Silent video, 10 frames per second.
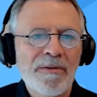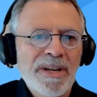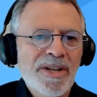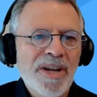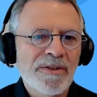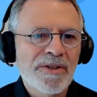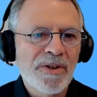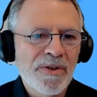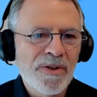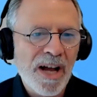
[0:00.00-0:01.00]
reach out
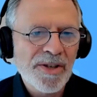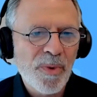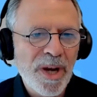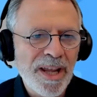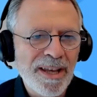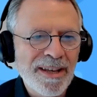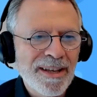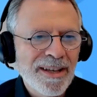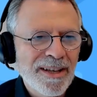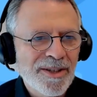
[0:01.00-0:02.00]
to Ashwini.
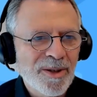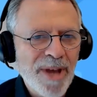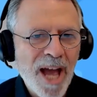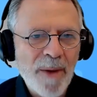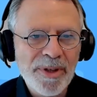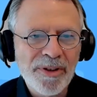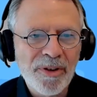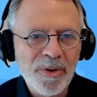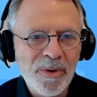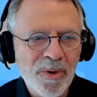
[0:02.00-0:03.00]
She'd be happy
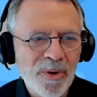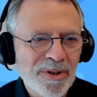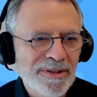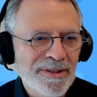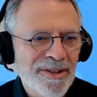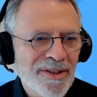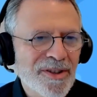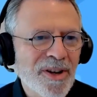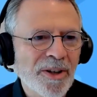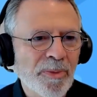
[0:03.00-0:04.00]
to
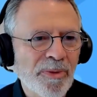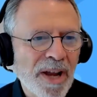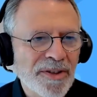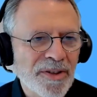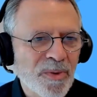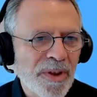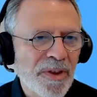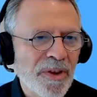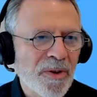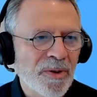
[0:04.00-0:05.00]
start the process
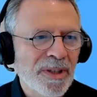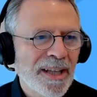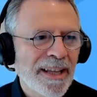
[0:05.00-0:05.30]
with you